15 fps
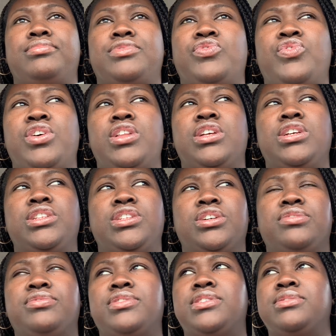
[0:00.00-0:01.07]
feeling
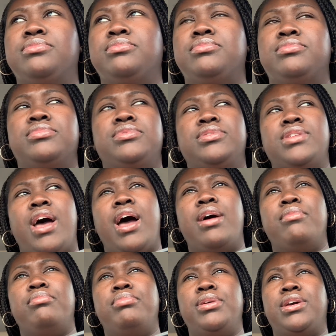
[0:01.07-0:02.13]
indifferent, not
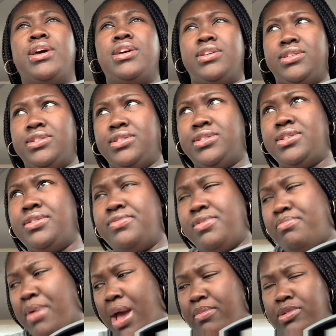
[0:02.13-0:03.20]
because of the
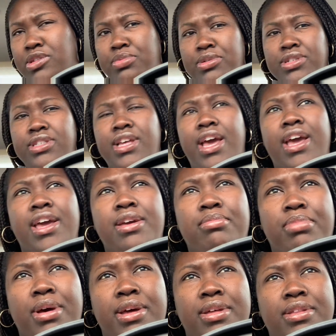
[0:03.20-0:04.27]
Bibles per se,
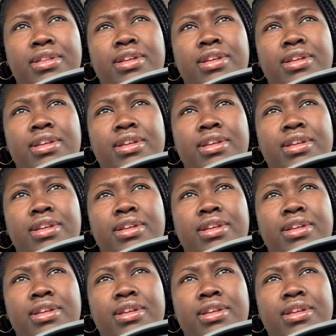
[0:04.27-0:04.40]
but